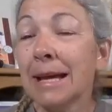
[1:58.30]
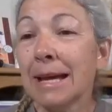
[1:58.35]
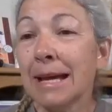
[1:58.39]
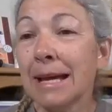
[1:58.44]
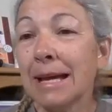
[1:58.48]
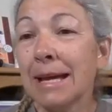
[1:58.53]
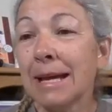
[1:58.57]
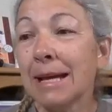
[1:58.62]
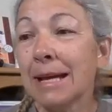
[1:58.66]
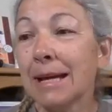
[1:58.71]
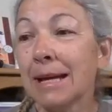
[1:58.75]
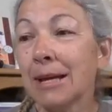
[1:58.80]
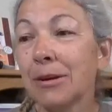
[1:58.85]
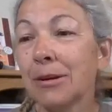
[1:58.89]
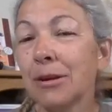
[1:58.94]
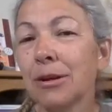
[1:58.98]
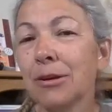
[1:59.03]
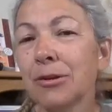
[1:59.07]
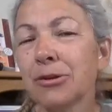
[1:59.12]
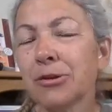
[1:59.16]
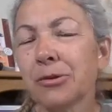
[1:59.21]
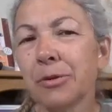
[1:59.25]

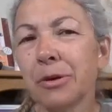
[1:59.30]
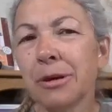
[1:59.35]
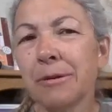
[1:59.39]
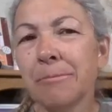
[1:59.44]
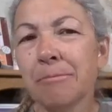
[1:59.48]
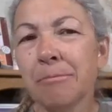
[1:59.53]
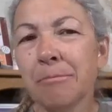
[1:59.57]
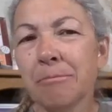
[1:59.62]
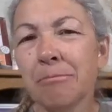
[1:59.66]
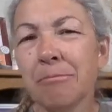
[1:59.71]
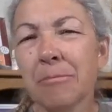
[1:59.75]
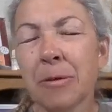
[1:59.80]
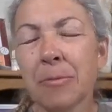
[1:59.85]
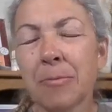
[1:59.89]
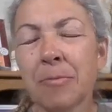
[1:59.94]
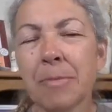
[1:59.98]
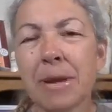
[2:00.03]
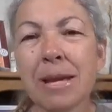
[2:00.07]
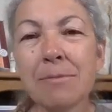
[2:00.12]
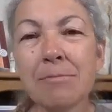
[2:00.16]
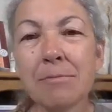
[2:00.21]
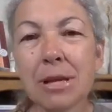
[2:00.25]
And so it
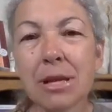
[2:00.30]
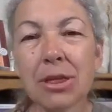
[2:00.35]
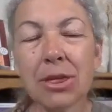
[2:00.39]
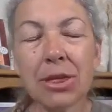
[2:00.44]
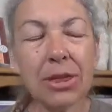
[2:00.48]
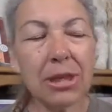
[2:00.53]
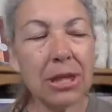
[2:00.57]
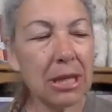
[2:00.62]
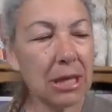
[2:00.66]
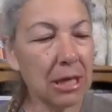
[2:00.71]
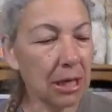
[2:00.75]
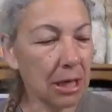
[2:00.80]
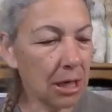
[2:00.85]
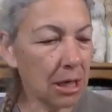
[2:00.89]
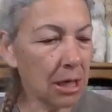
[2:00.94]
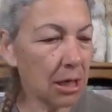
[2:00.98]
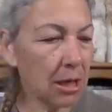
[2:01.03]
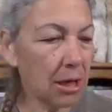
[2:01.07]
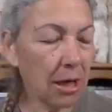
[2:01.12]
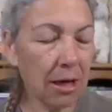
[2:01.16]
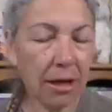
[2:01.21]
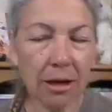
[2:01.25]
made me
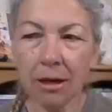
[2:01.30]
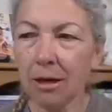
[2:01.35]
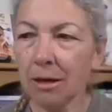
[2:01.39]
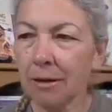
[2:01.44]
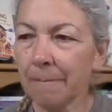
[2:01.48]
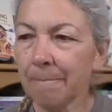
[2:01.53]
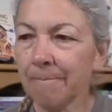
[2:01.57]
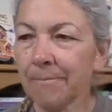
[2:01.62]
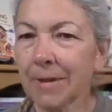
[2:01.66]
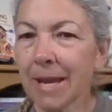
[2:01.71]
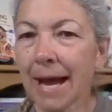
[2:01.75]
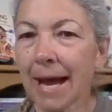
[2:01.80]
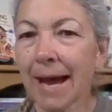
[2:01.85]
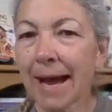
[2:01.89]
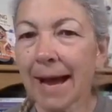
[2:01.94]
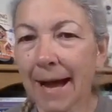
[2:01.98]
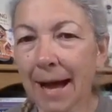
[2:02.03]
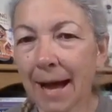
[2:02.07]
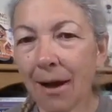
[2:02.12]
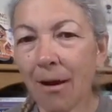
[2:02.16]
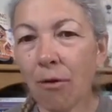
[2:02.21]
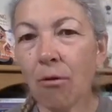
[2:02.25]
think,
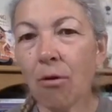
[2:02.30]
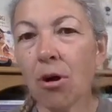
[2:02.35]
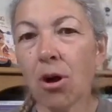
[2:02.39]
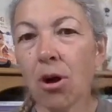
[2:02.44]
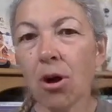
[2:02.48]
how